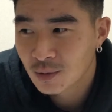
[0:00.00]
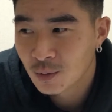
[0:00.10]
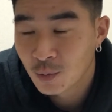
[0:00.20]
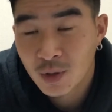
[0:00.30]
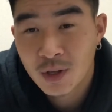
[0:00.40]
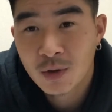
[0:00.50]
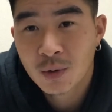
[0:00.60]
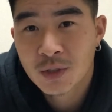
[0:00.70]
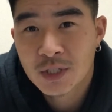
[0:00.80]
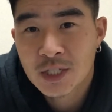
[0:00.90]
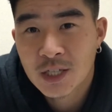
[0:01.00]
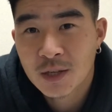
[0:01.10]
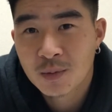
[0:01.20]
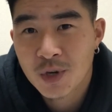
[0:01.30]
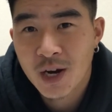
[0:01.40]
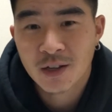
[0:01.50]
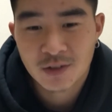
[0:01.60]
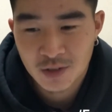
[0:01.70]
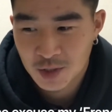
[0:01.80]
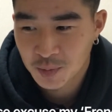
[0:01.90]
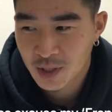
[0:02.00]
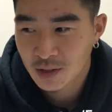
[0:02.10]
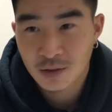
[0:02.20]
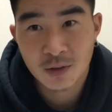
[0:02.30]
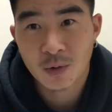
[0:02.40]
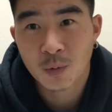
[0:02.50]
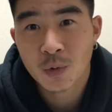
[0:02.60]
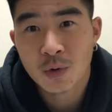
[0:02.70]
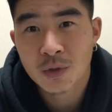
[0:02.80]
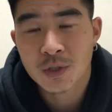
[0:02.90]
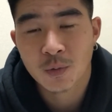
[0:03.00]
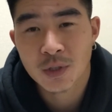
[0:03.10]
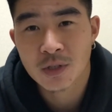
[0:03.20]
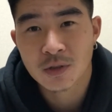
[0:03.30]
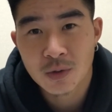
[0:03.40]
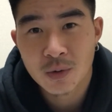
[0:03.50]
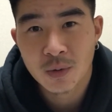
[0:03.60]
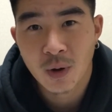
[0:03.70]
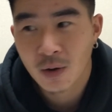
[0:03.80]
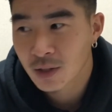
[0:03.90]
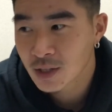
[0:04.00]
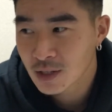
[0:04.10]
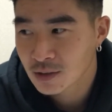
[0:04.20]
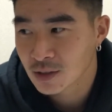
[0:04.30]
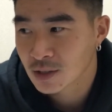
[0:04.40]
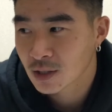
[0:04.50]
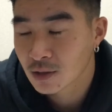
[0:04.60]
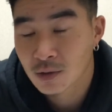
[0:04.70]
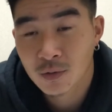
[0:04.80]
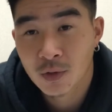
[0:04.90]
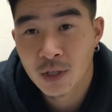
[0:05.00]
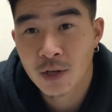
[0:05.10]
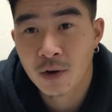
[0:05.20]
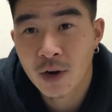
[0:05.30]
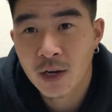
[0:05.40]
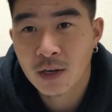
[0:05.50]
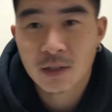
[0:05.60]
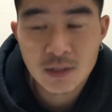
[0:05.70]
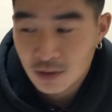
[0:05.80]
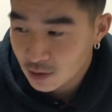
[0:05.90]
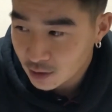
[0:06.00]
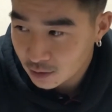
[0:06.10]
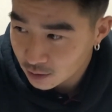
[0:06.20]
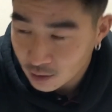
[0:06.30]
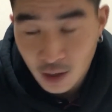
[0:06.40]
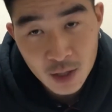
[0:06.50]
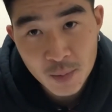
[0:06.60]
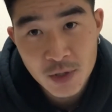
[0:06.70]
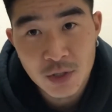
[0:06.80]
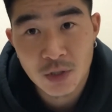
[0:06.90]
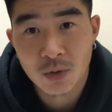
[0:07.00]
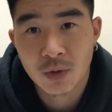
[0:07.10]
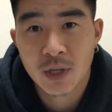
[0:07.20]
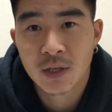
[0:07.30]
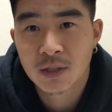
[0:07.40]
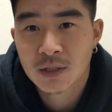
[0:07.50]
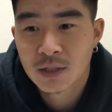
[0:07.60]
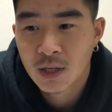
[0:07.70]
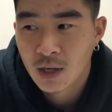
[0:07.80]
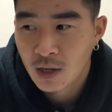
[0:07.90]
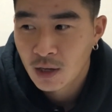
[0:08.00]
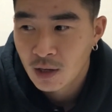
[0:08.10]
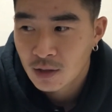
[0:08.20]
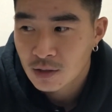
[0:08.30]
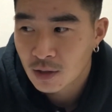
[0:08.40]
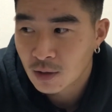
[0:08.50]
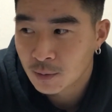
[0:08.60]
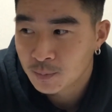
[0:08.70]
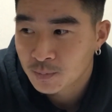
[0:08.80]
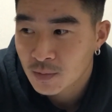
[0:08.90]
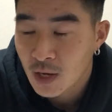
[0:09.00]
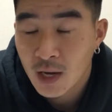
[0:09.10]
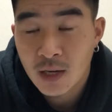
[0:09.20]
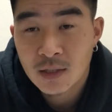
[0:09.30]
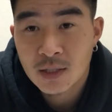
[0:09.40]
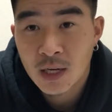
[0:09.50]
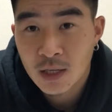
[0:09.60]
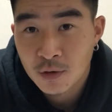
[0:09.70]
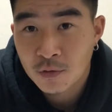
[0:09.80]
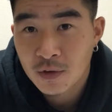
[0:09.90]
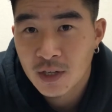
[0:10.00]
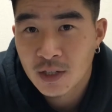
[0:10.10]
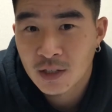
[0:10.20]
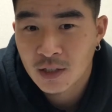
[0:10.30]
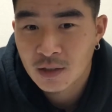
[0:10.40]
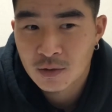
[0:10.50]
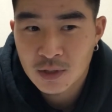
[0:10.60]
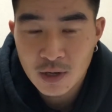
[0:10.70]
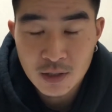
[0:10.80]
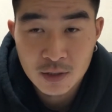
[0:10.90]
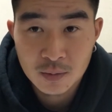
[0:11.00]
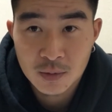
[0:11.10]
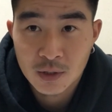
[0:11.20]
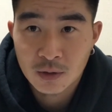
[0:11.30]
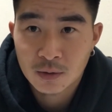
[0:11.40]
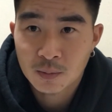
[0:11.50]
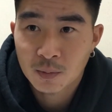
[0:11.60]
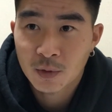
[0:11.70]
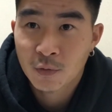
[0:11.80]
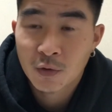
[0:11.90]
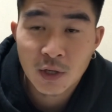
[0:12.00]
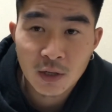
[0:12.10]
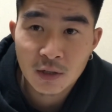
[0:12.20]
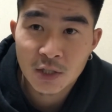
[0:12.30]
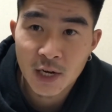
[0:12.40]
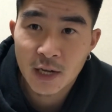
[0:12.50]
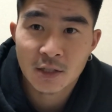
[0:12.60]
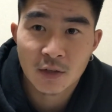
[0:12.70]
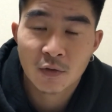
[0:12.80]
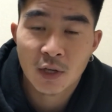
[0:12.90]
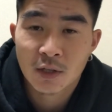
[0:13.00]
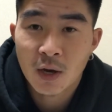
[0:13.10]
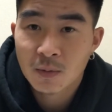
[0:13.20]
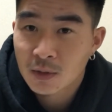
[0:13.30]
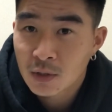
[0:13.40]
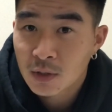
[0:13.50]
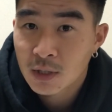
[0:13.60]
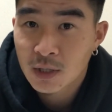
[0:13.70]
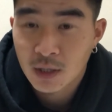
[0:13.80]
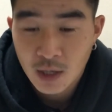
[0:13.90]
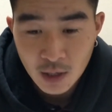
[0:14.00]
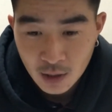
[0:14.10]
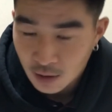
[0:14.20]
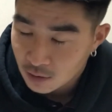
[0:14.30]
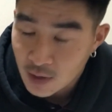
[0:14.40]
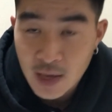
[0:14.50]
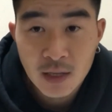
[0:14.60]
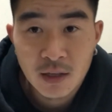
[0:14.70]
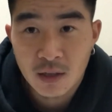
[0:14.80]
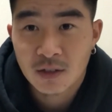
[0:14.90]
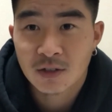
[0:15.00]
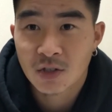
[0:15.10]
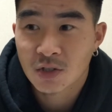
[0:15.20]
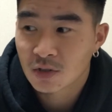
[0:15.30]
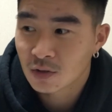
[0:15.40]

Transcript: really cool to see them trying to explain, the rules and what to do all in English, and it was fucking great. And these are like elementary school kids, so I had a ton of fun and it was awesome. So if you get the chance, if you get the opportunity, take it. Just